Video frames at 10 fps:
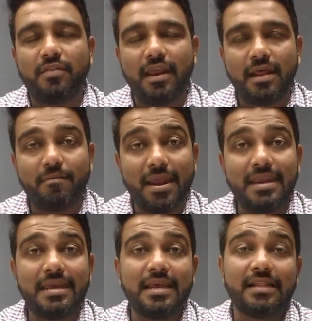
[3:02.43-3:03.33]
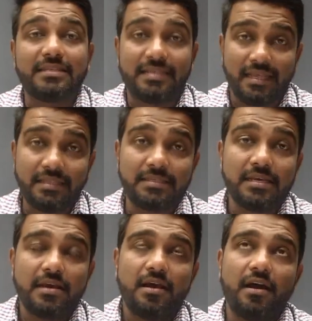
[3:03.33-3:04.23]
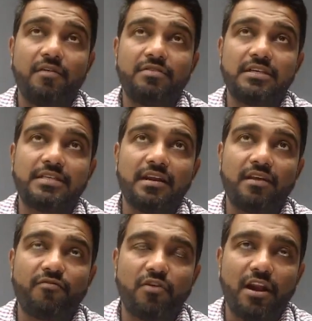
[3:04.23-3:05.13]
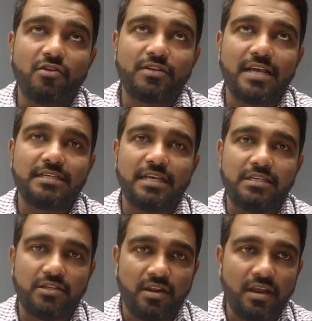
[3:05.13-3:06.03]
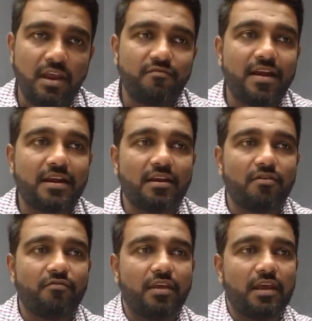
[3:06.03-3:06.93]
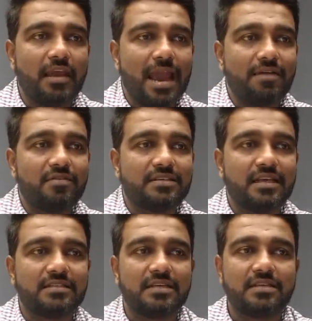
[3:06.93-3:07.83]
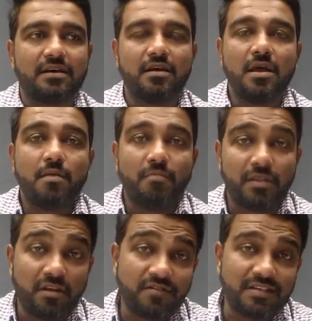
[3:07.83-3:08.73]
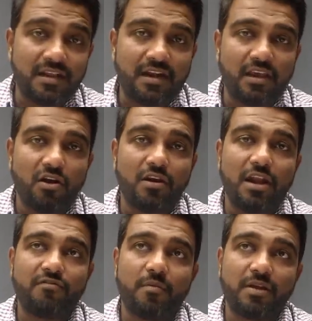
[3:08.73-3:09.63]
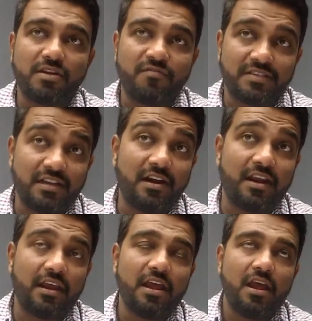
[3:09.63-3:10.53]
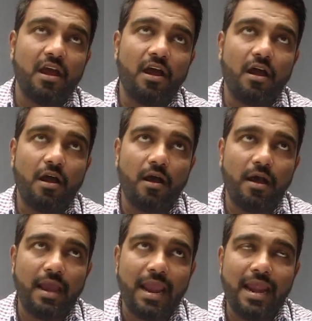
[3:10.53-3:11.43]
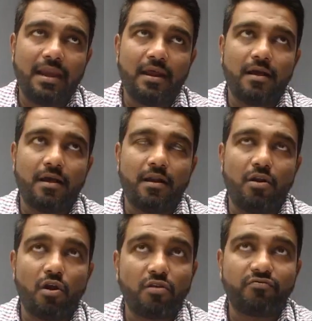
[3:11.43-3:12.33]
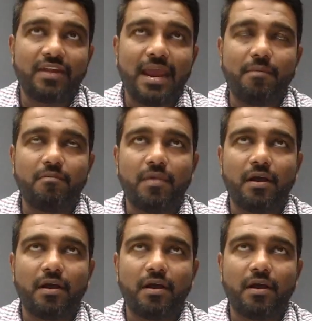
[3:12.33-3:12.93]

are many in SENSE, which is Center for Nanoscience and Engineering. In fact, we have the SENSE as a mother facility or nanofabrication facility, and a lot of time